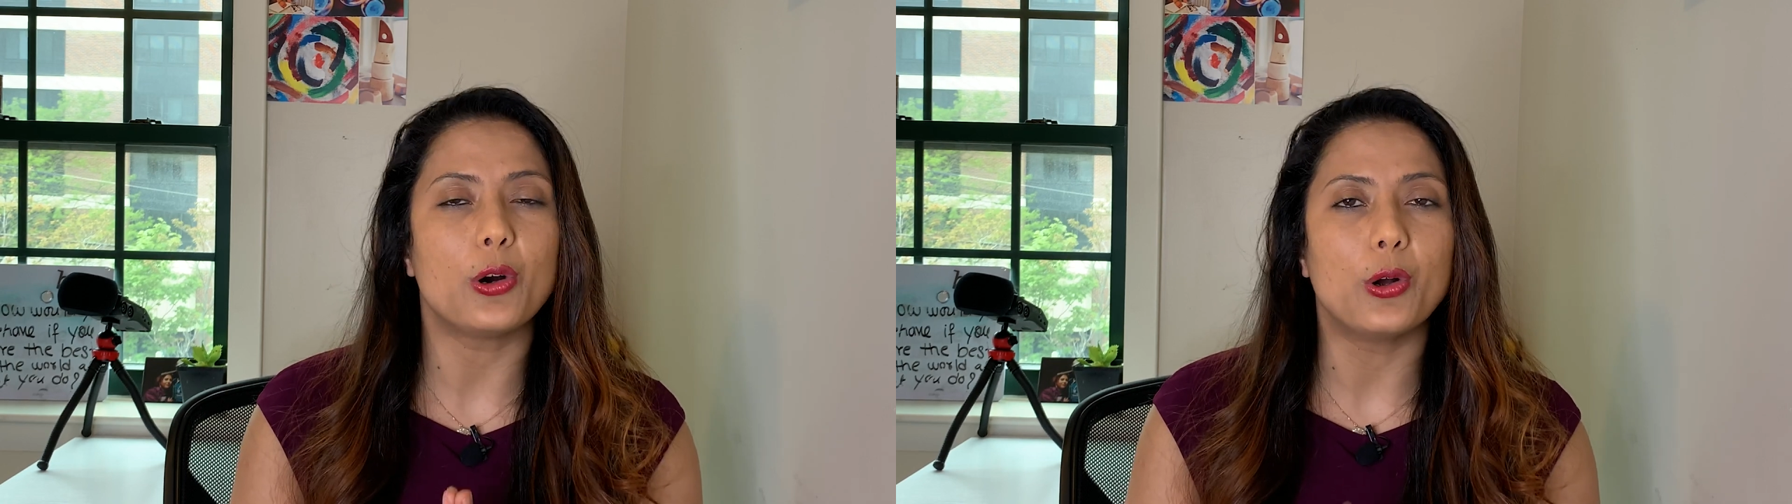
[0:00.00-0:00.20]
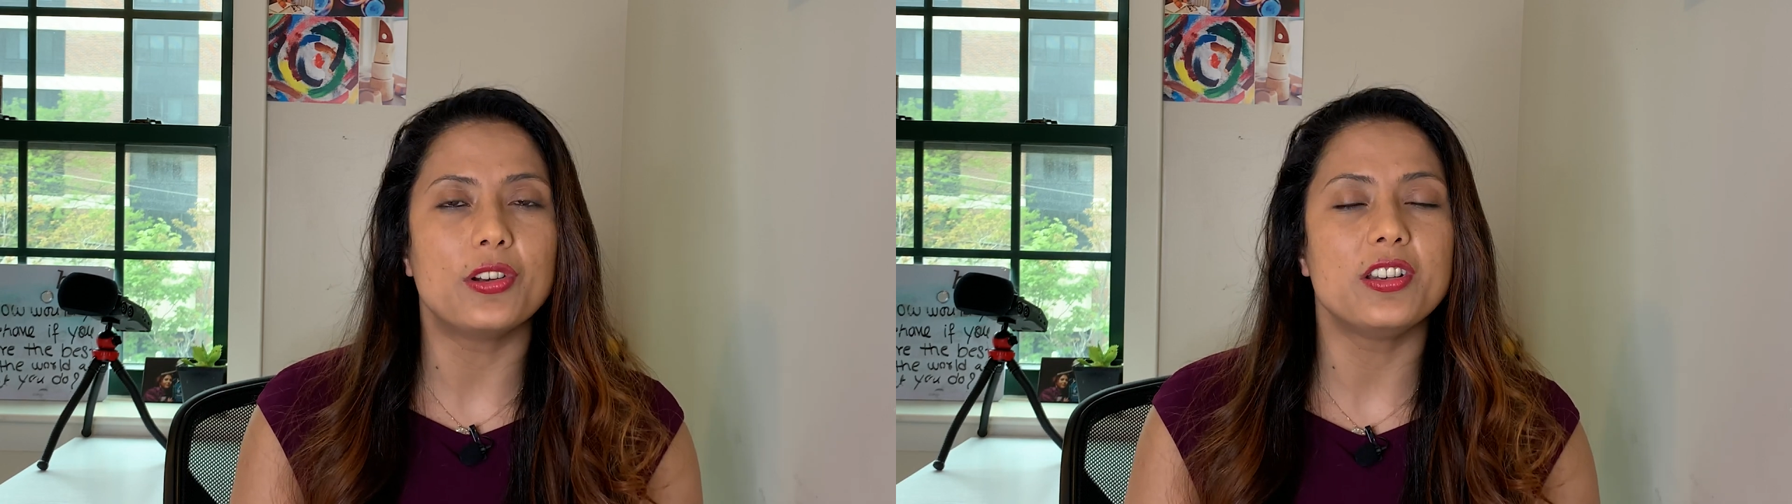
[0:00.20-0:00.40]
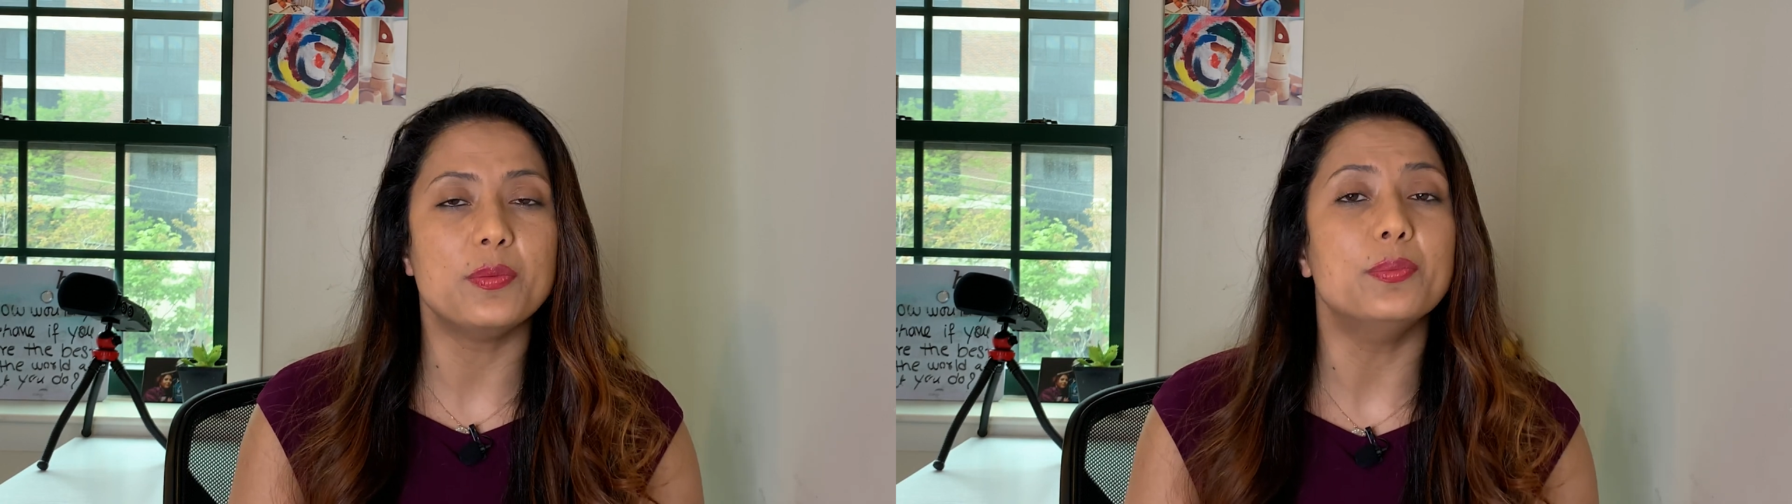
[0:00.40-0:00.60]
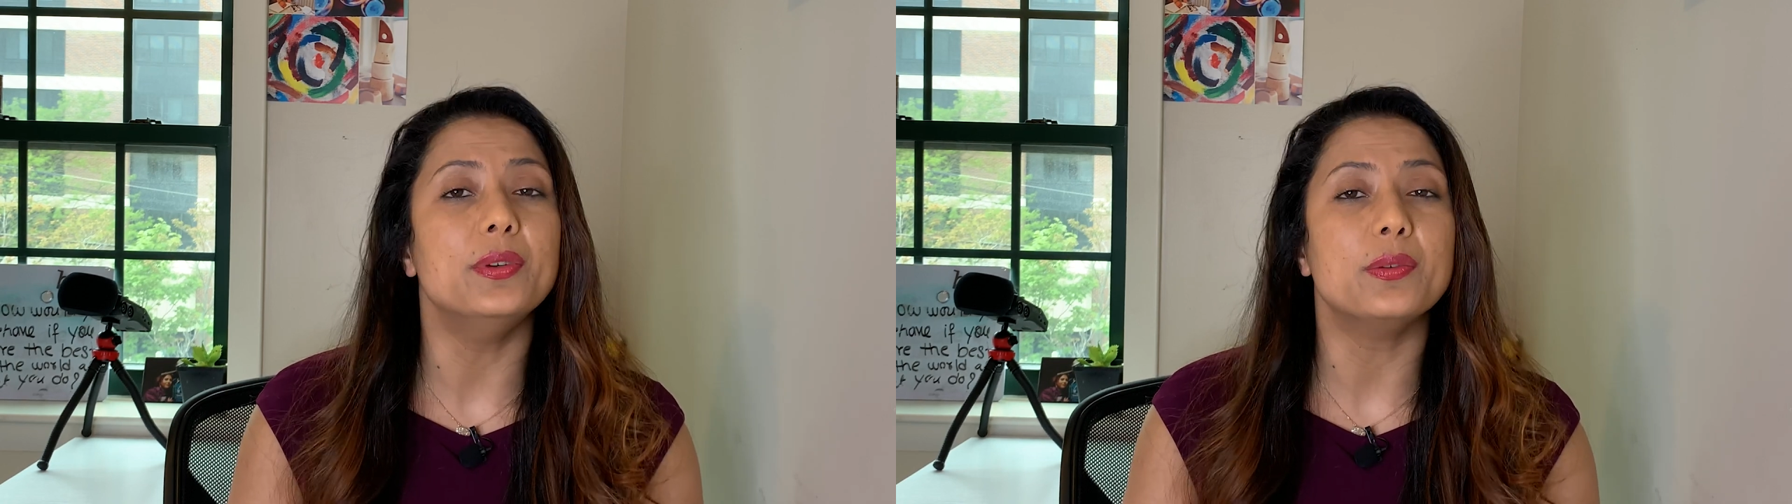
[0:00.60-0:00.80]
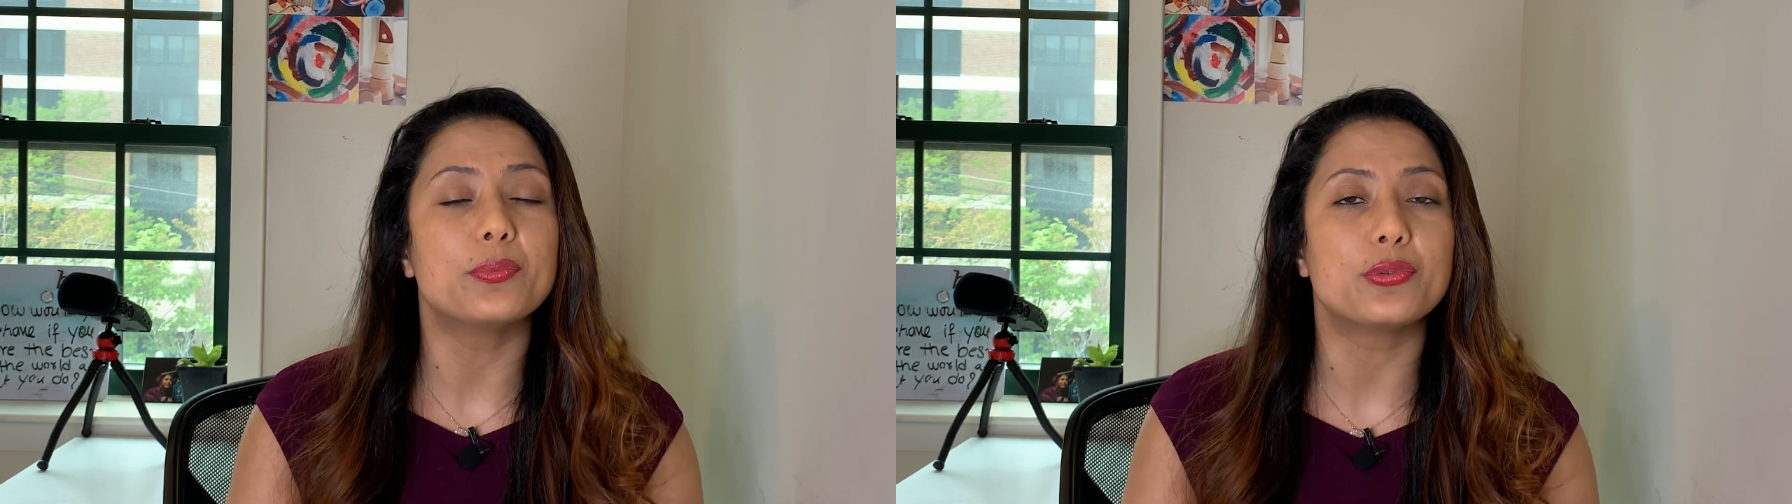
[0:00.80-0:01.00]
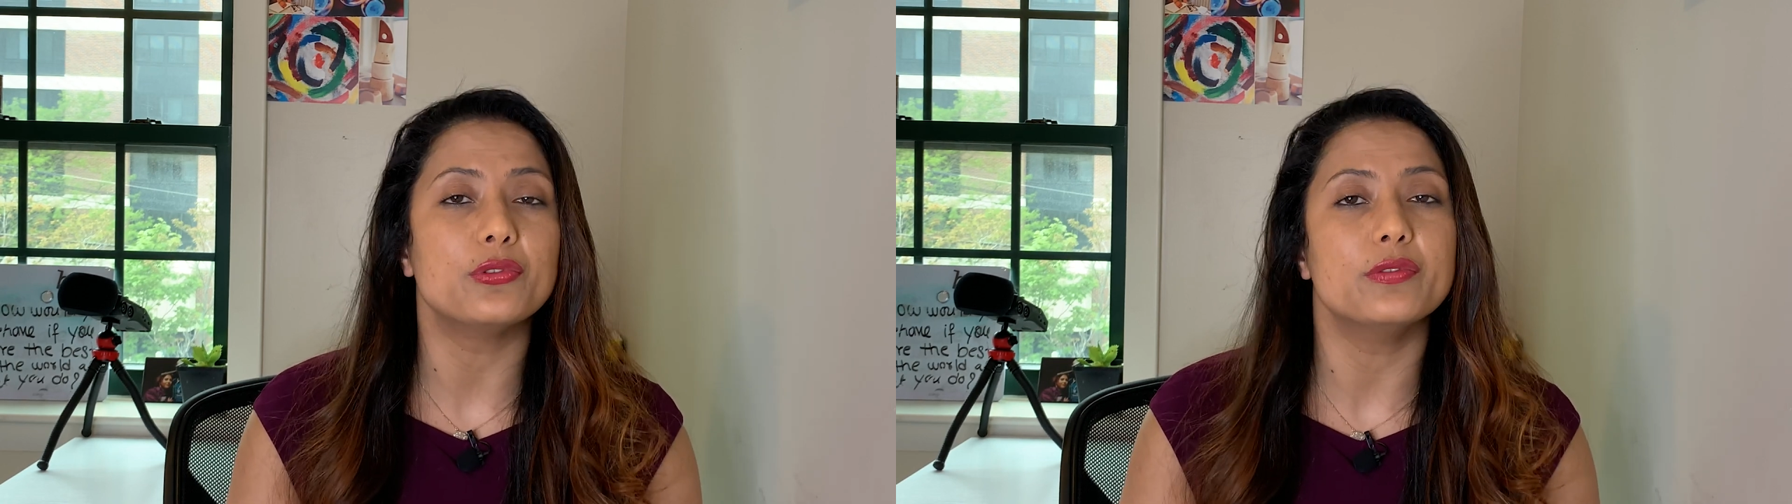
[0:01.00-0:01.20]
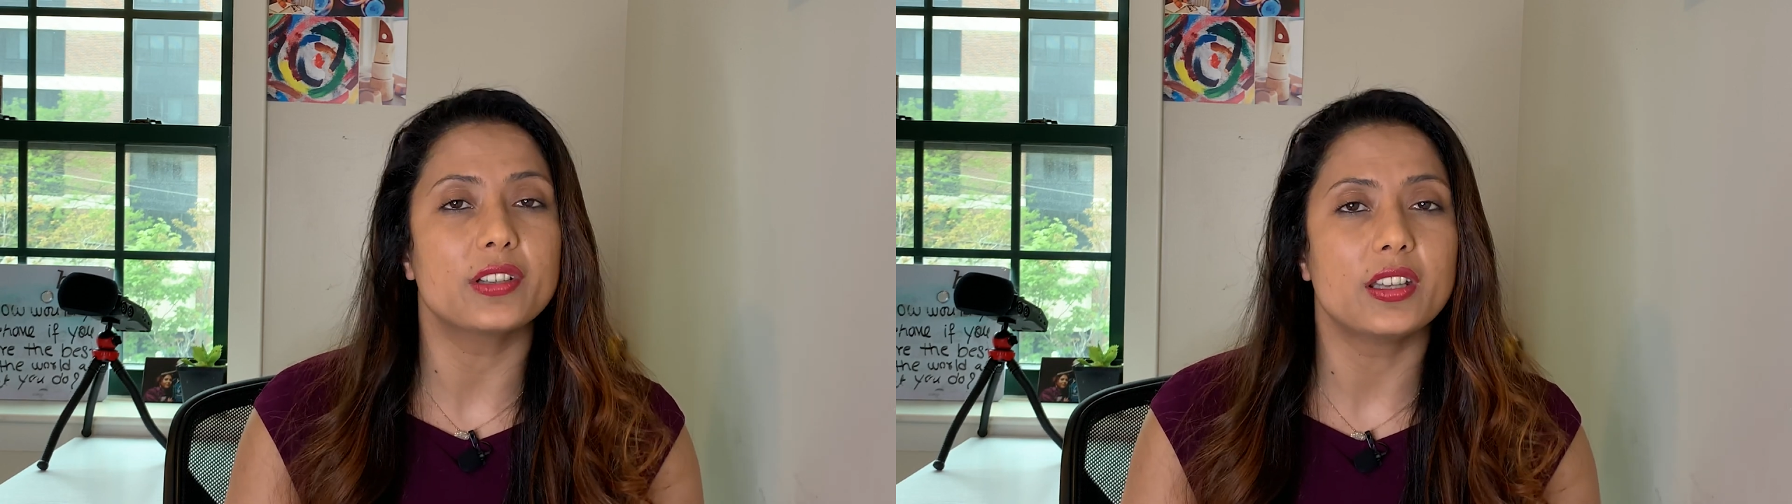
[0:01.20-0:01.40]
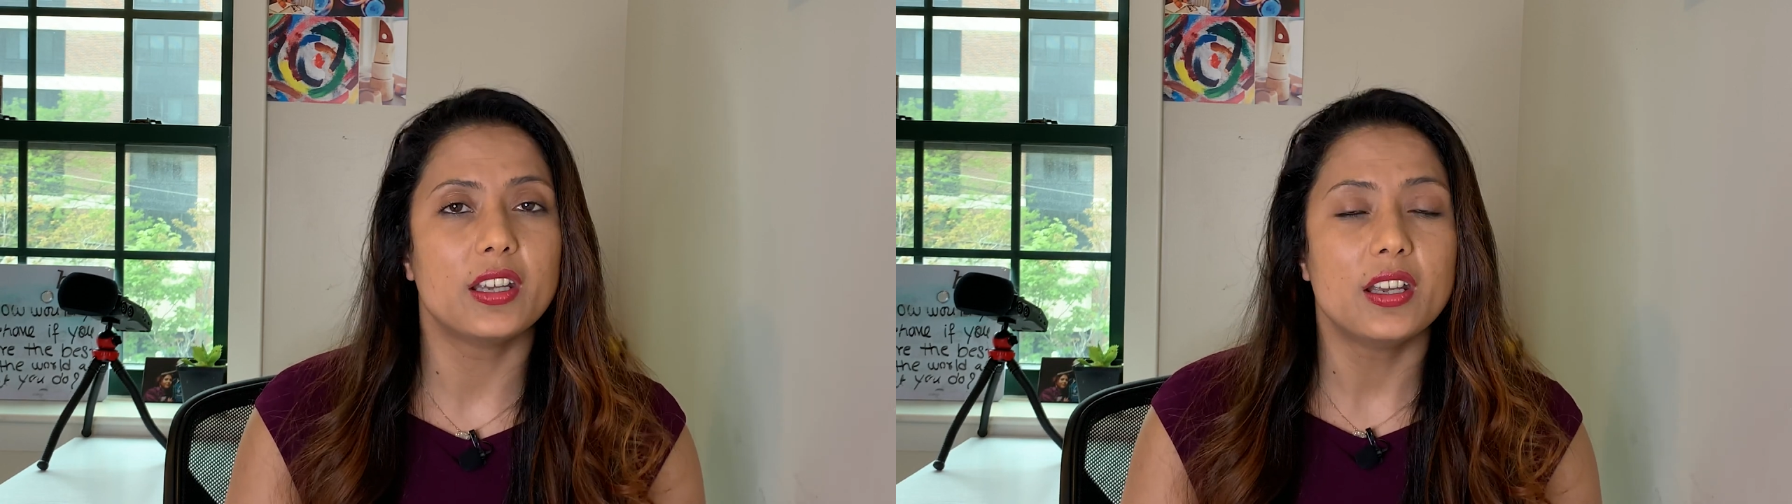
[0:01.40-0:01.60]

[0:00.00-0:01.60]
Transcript: already been proven.